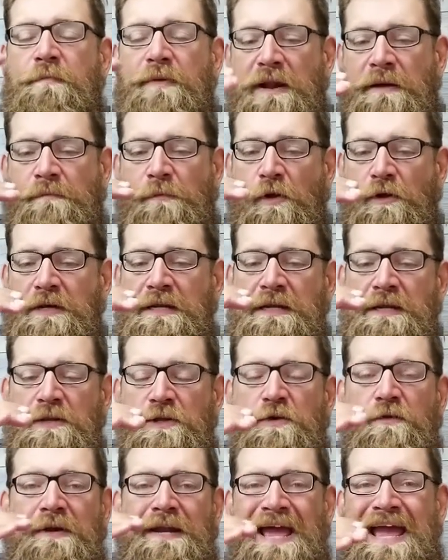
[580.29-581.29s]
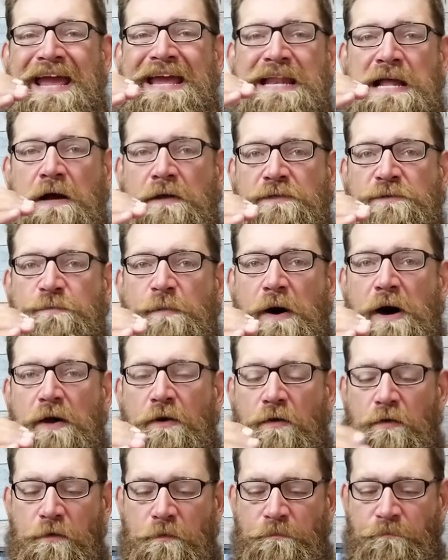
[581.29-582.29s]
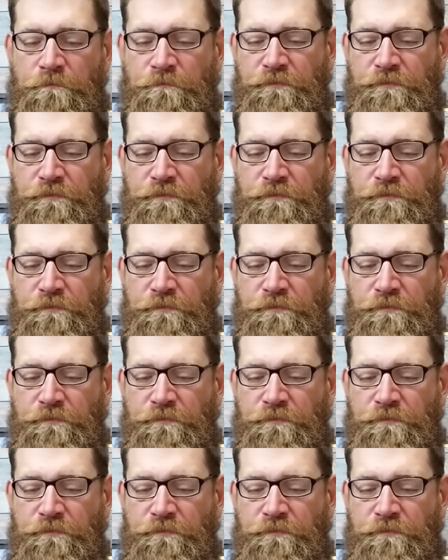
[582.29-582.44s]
but I'm looking to do an 8 ounce bottle.